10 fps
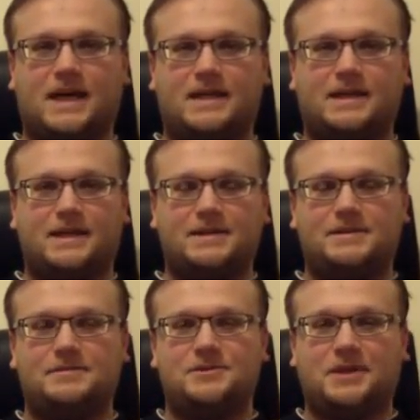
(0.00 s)
Hi
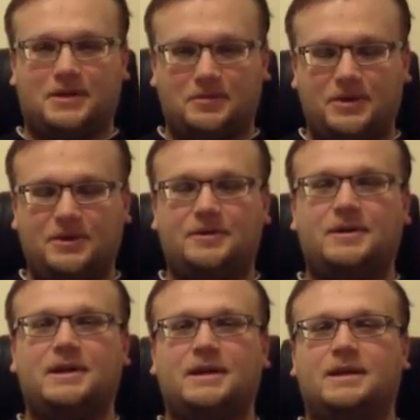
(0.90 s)
guys, Jacob
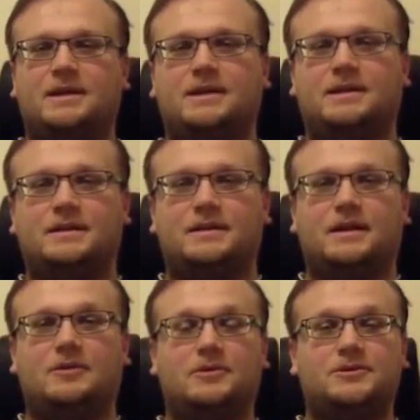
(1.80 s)
here. Uh,
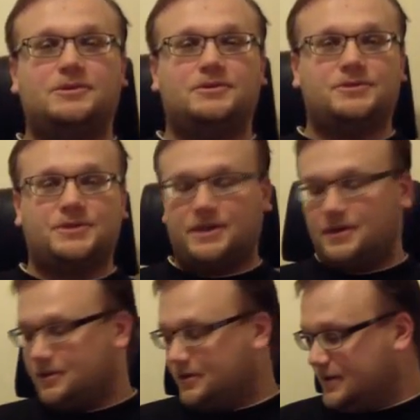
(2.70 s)
I wanted to
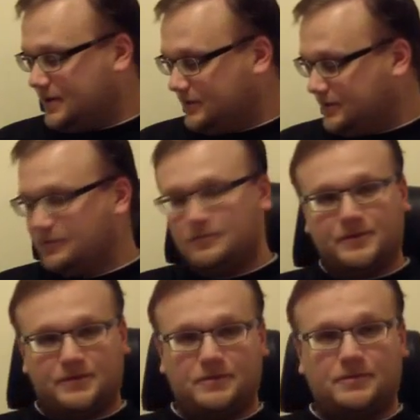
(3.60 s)
share uh,
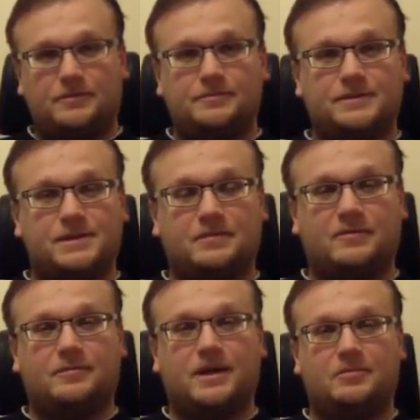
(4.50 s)
with you
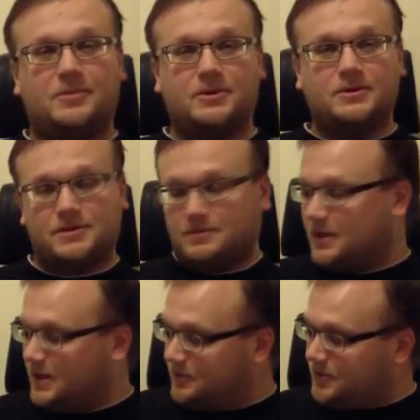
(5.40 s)
some of my
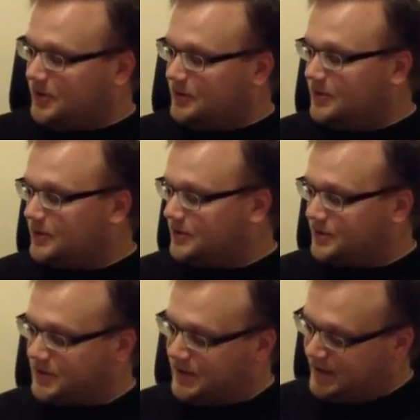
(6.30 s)
books, my brewing
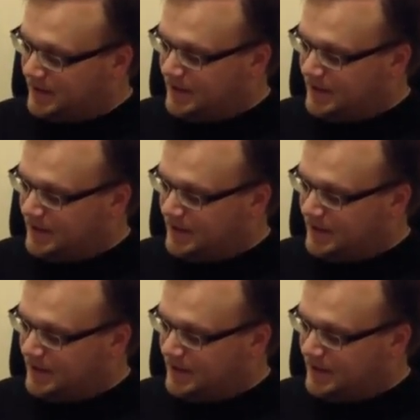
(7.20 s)
books.